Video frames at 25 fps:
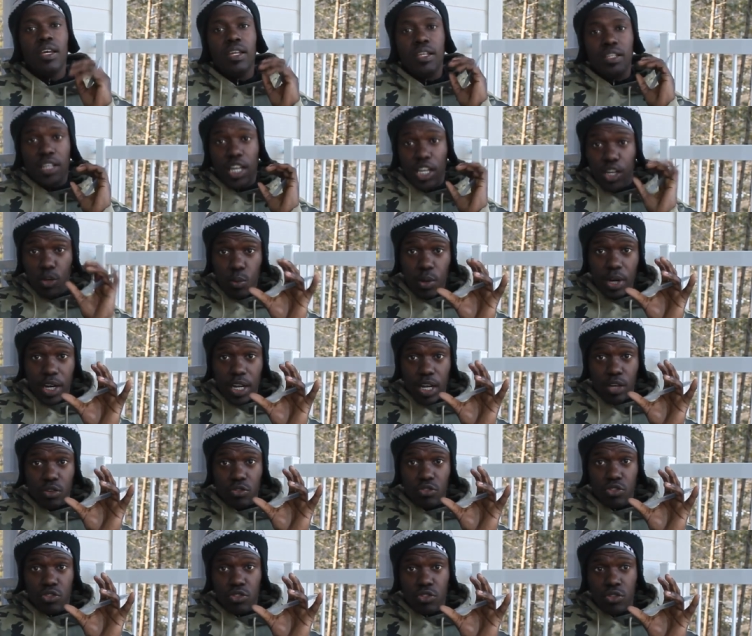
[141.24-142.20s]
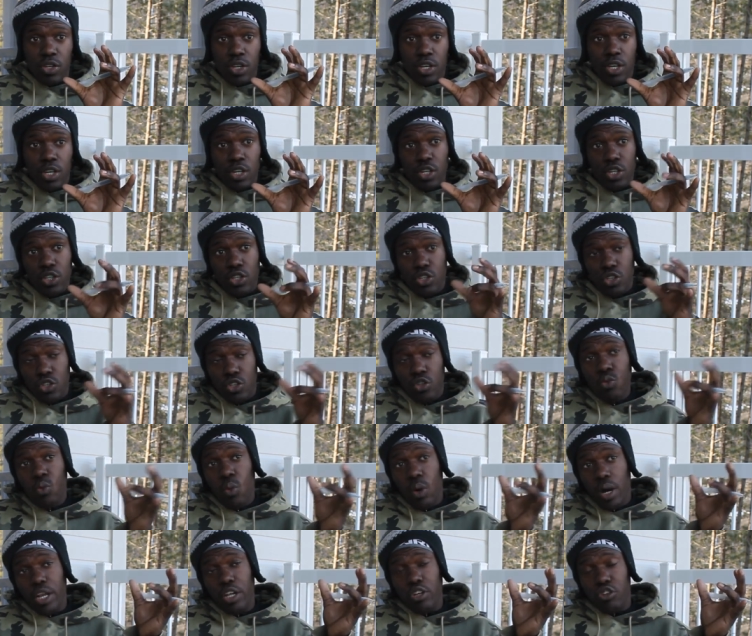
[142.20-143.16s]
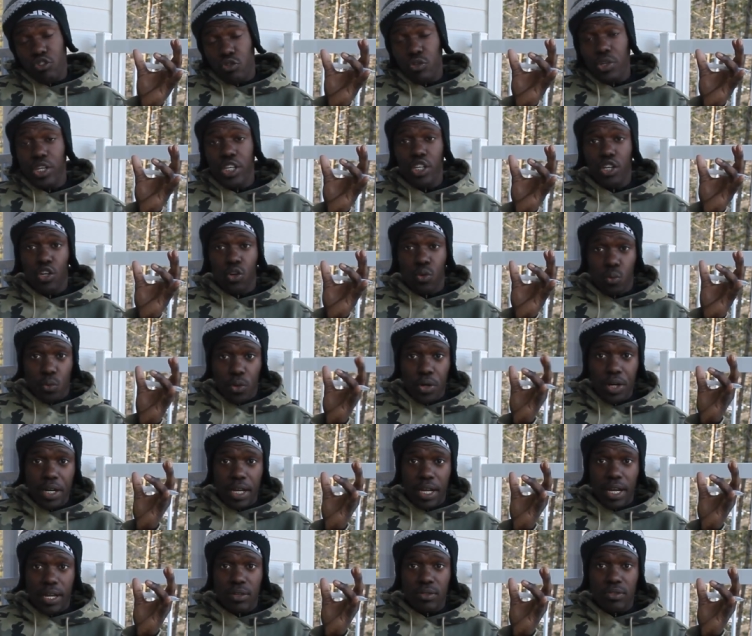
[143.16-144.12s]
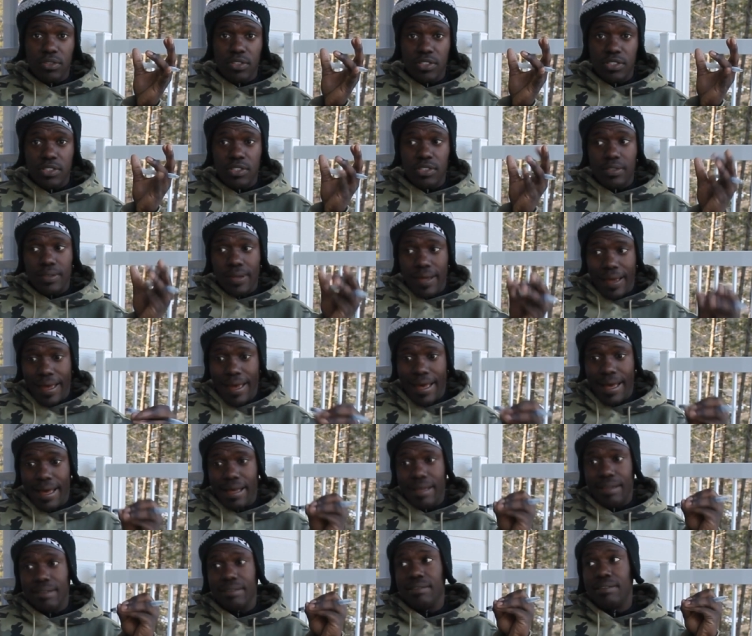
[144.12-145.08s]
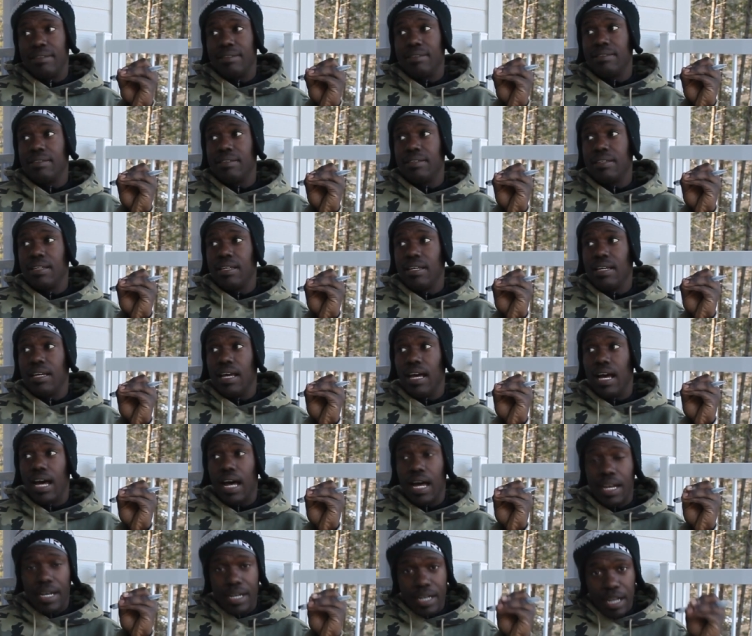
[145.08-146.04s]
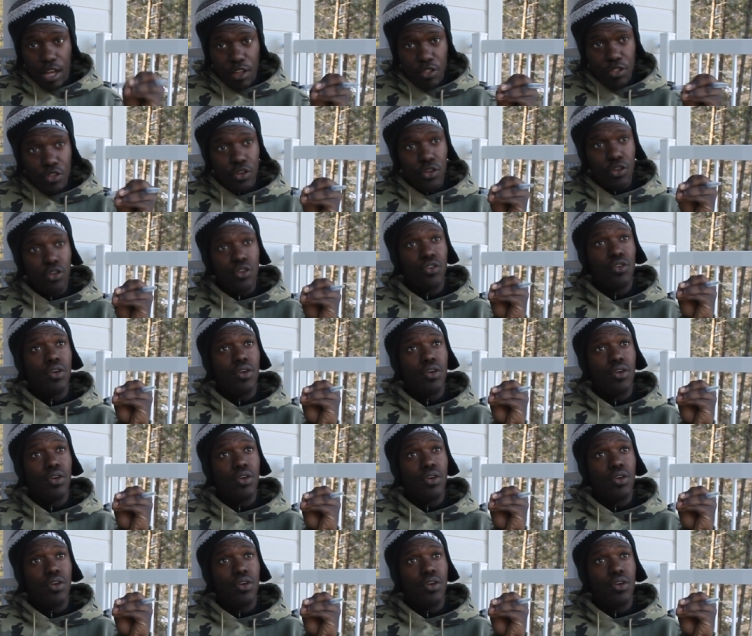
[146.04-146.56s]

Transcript: Now your workouts. You want to treat your workouts as another